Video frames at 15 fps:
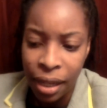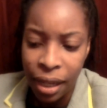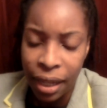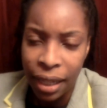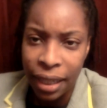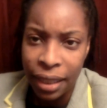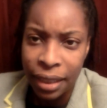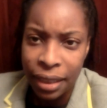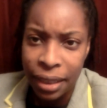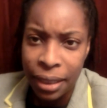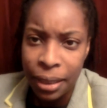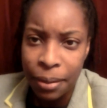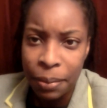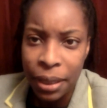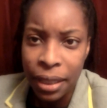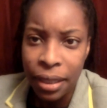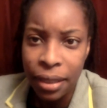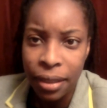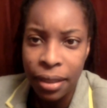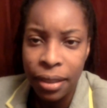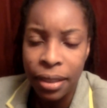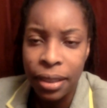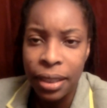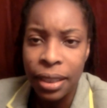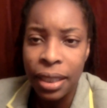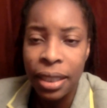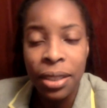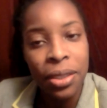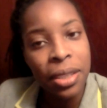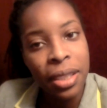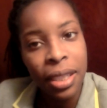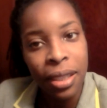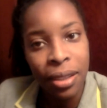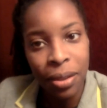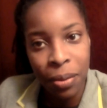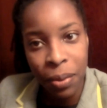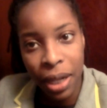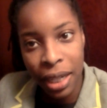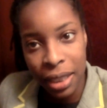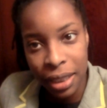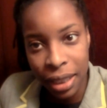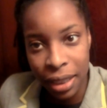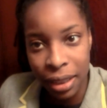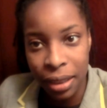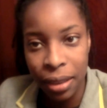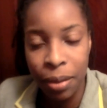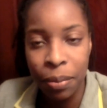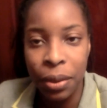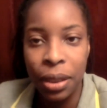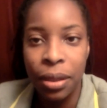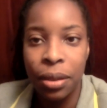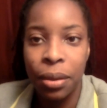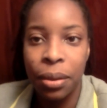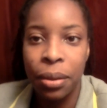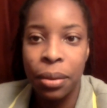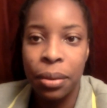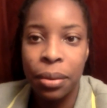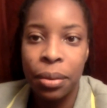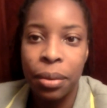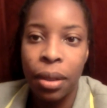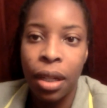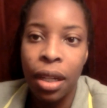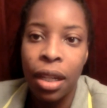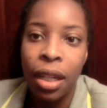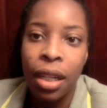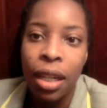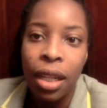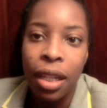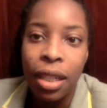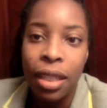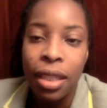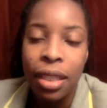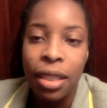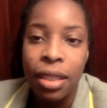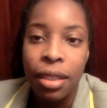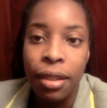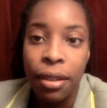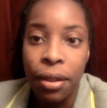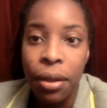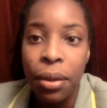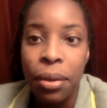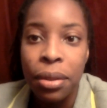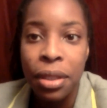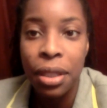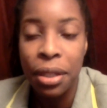And it's been just interesting to watch as someone who is low to